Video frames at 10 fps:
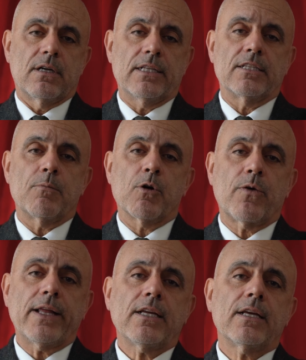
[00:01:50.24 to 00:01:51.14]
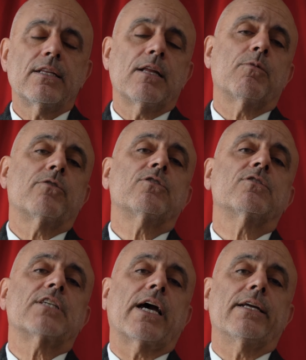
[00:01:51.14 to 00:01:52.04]
in a democratic and liberal
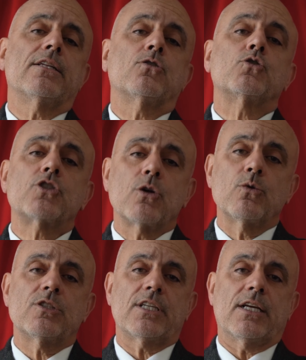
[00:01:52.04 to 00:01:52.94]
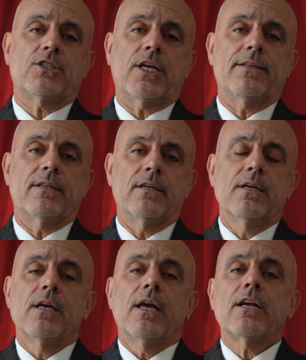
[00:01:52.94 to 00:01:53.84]
society to choose their gender,
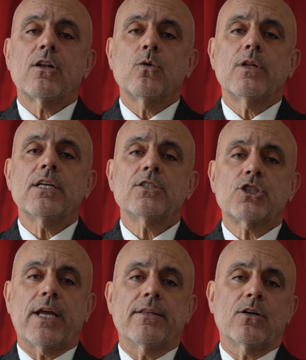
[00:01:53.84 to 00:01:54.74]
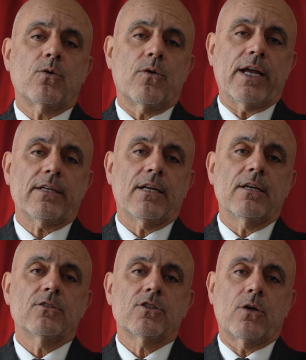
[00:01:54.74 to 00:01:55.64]
including gender
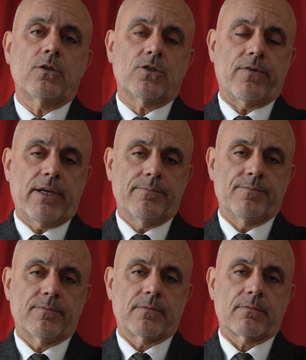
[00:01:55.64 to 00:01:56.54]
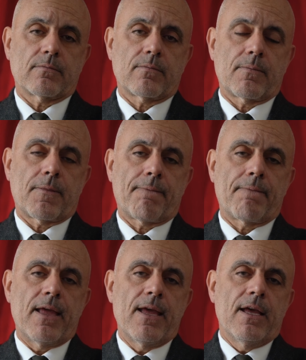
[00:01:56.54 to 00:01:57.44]
correcting surgery.
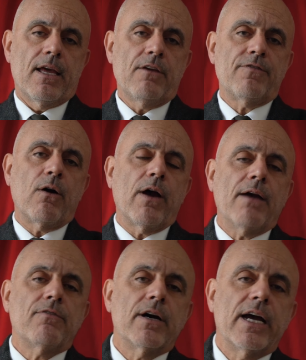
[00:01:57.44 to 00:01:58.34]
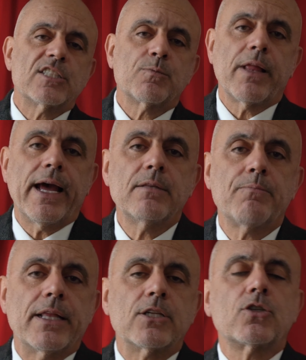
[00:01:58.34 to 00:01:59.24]
If, however, as planned
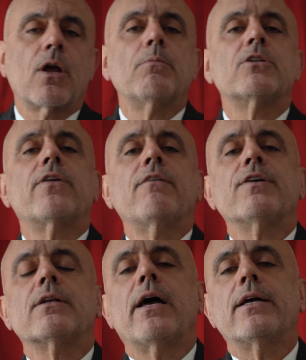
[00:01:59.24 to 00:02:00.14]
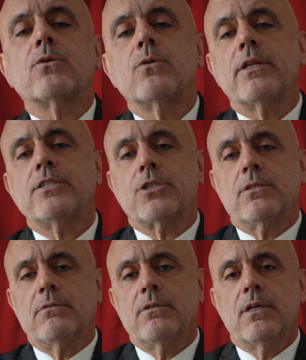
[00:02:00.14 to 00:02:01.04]
by the German Traffic Light
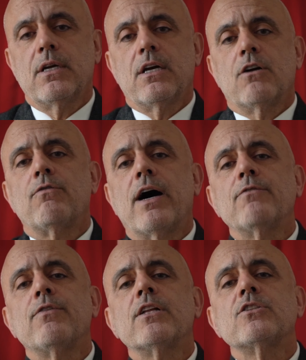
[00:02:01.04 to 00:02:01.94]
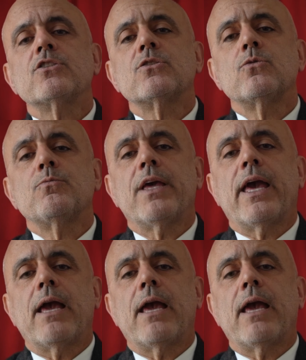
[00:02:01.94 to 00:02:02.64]
Coalition, one will soon be